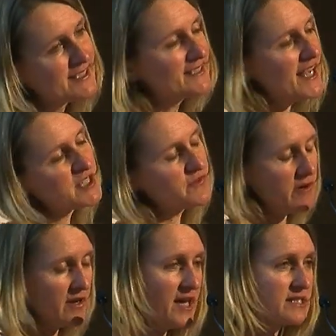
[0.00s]
sounds
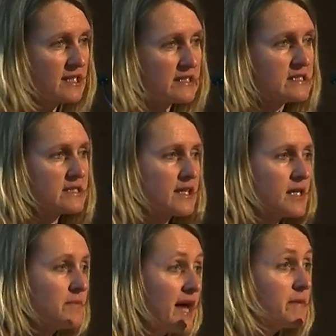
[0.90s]
very idealistic,
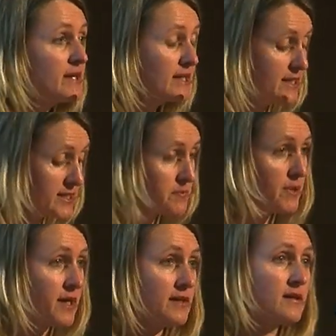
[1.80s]
and maybe it is,
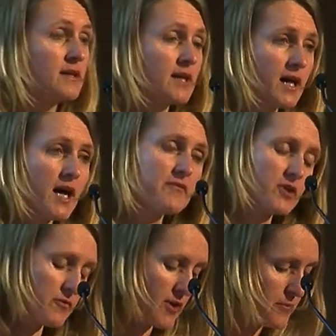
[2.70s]
but I've
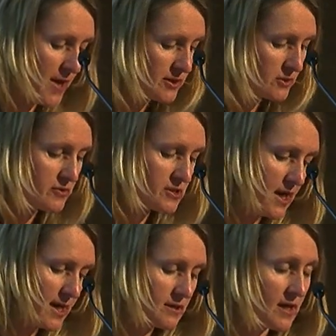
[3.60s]
got a very practical
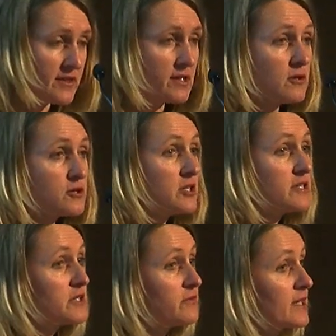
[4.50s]
side, and I think
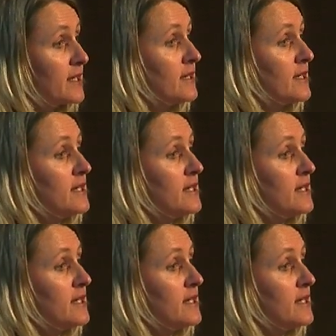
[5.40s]
alternatively,